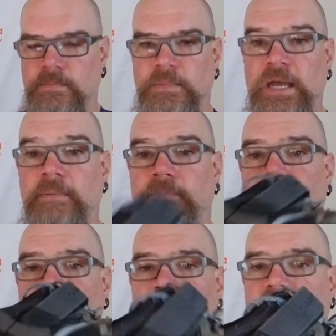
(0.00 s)
Yeah,
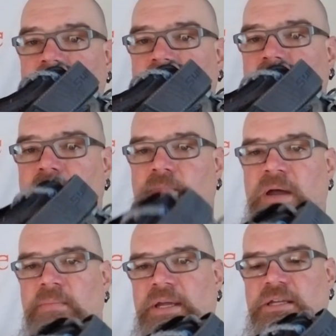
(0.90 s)

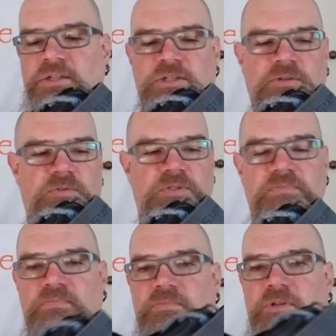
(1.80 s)
mountain biking shoes,
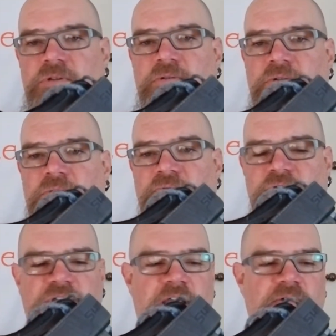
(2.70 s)
good
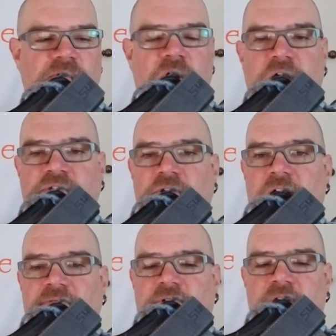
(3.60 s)
for cyclocross and
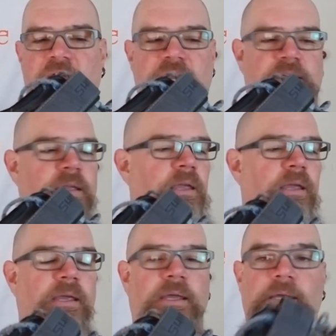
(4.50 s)
gravel riding.
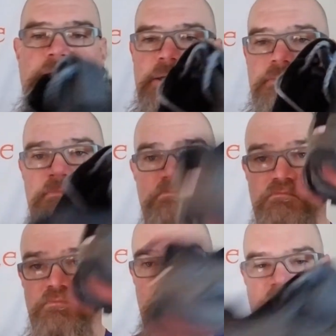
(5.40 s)
And
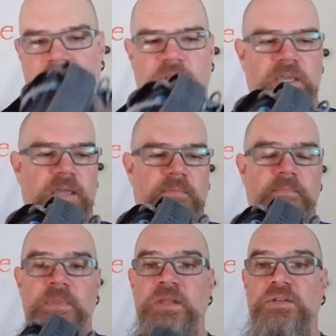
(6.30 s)
yeah,
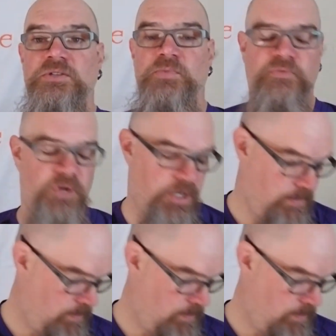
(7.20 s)
let's move on.